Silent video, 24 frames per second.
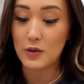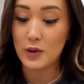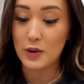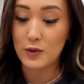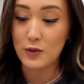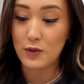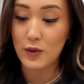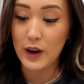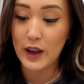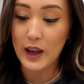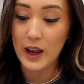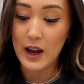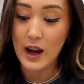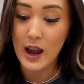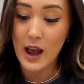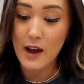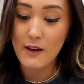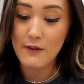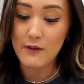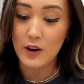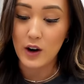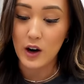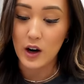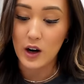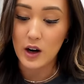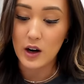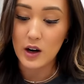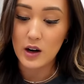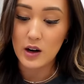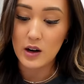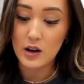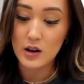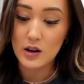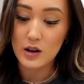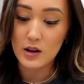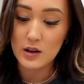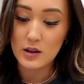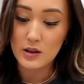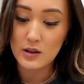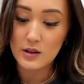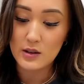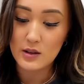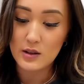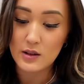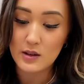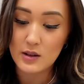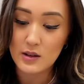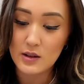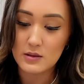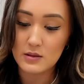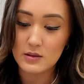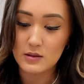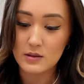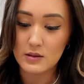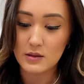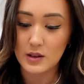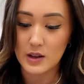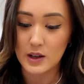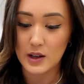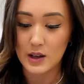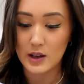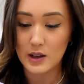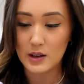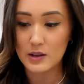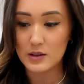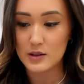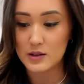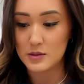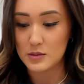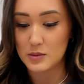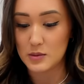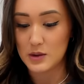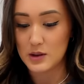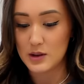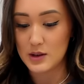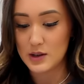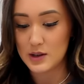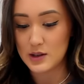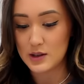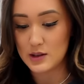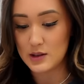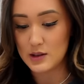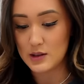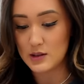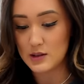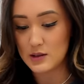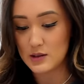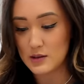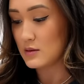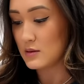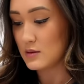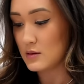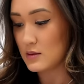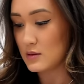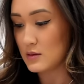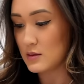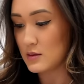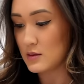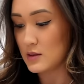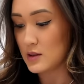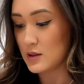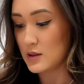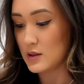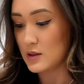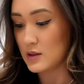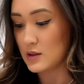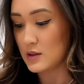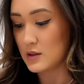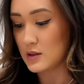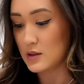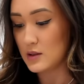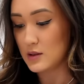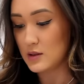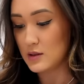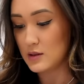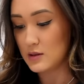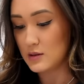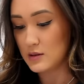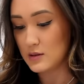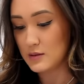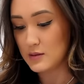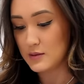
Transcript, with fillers: for freaking ever. Okay, there's 1, 2,